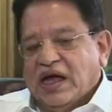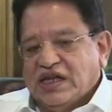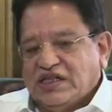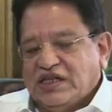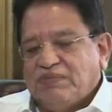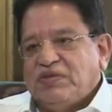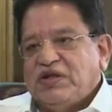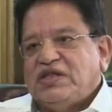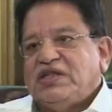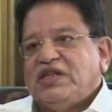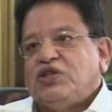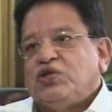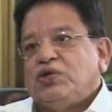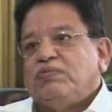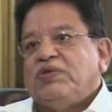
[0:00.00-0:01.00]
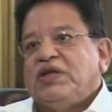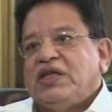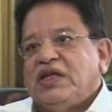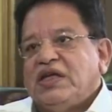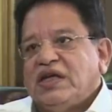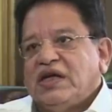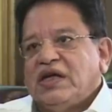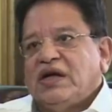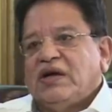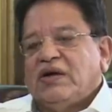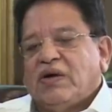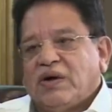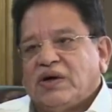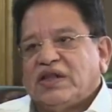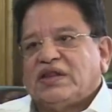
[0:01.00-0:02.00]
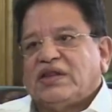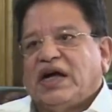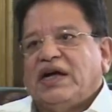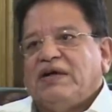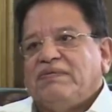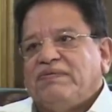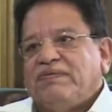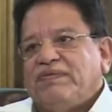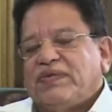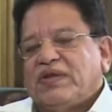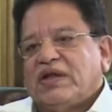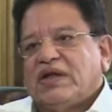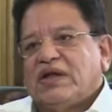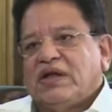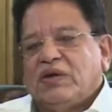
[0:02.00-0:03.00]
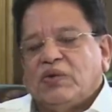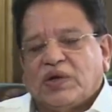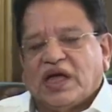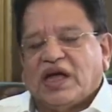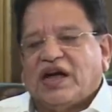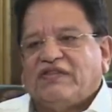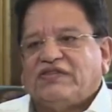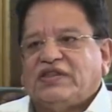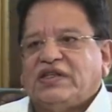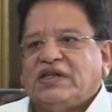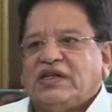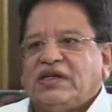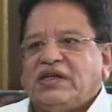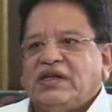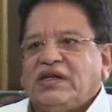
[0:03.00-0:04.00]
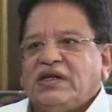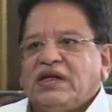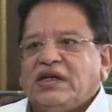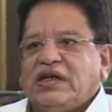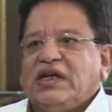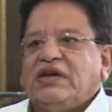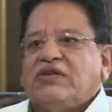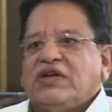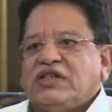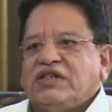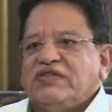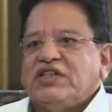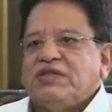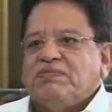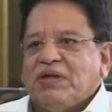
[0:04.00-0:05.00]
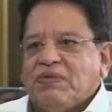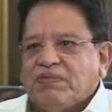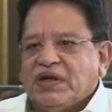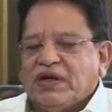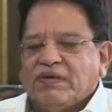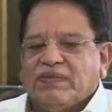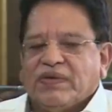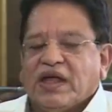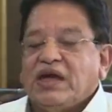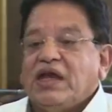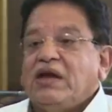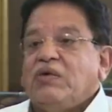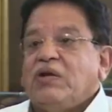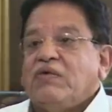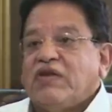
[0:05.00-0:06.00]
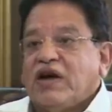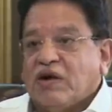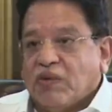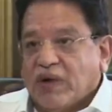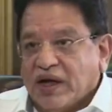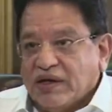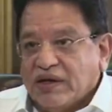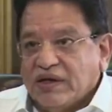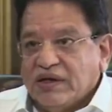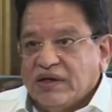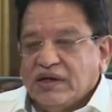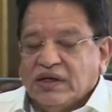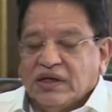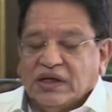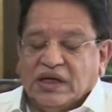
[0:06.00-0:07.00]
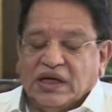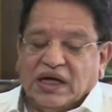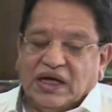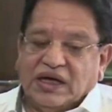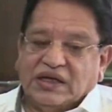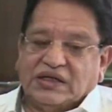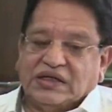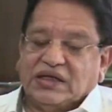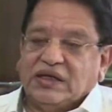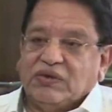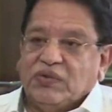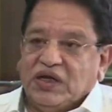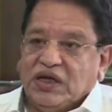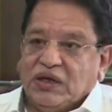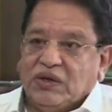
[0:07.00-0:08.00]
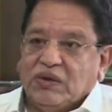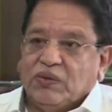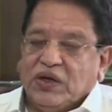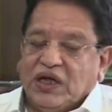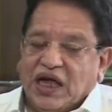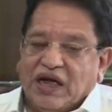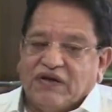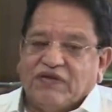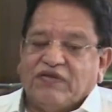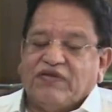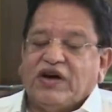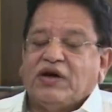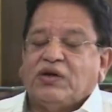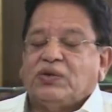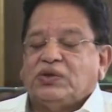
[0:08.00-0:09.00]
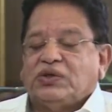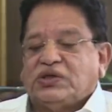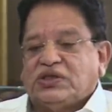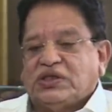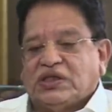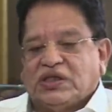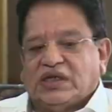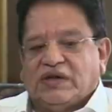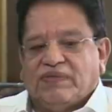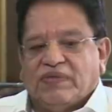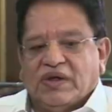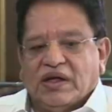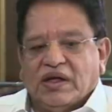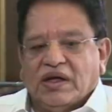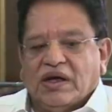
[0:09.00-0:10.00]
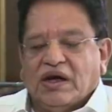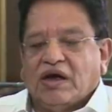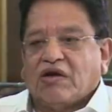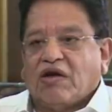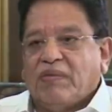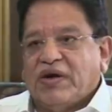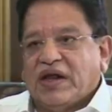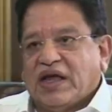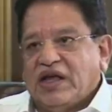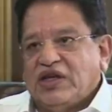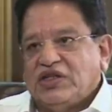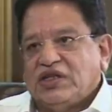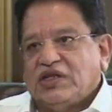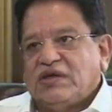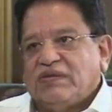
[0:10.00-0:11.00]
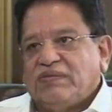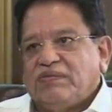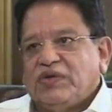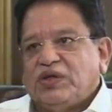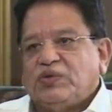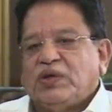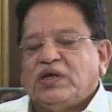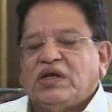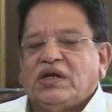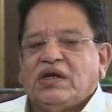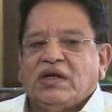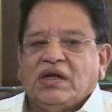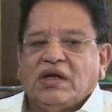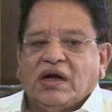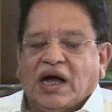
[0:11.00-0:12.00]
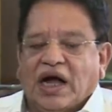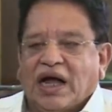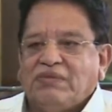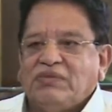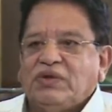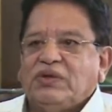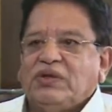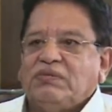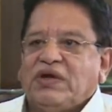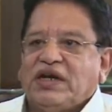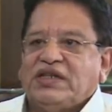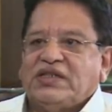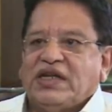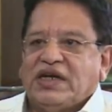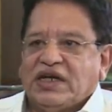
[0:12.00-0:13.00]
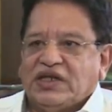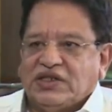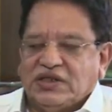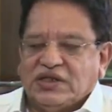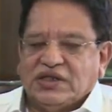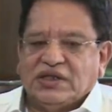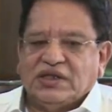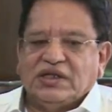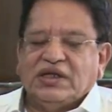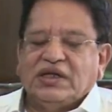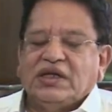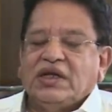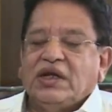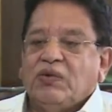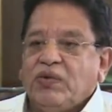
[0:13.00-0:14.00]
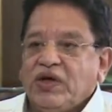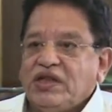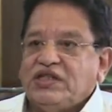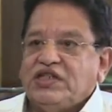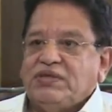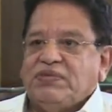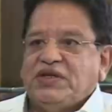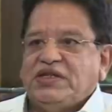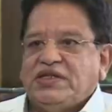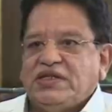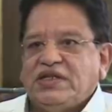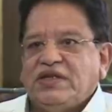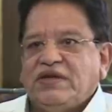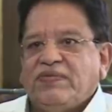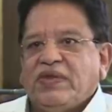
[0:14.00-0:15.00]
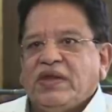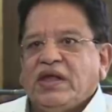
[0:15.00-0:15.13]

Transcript: And CPC should be all the time uh, looking after the interests of its people. And they're doing very well. And uh, we, do, we have a very good uh, communication between UMNO and Barisan Nasional with CPC.